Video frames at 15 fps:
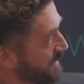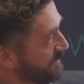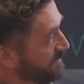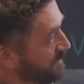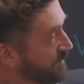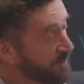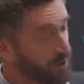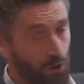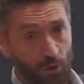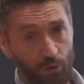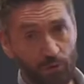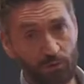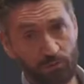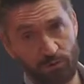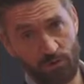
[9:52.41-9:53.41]
So the
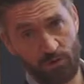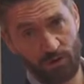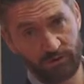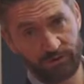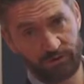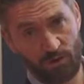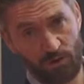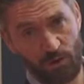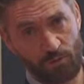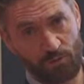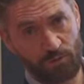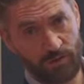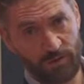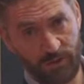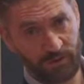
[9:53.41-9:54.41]
goal for us
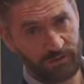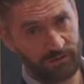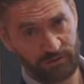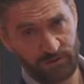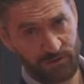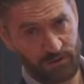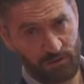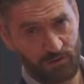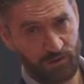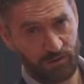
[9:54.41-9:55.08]
over the next year,